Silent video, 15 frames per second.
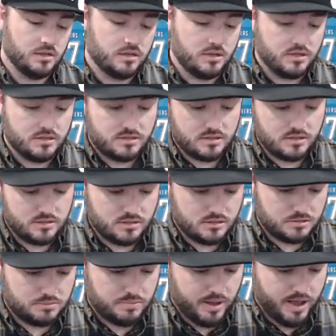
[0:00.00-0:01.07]
This is
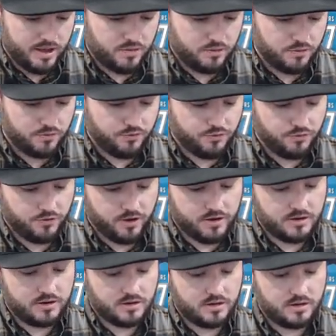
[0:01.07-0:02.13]
back or
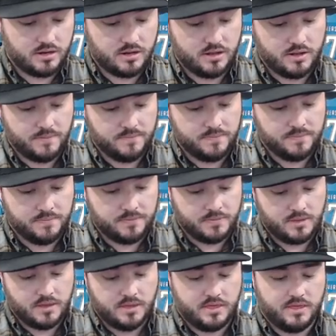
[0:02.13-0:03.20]
front?
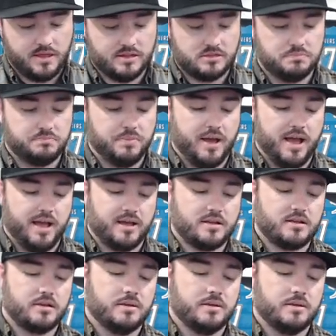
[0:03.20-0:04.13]
That is back.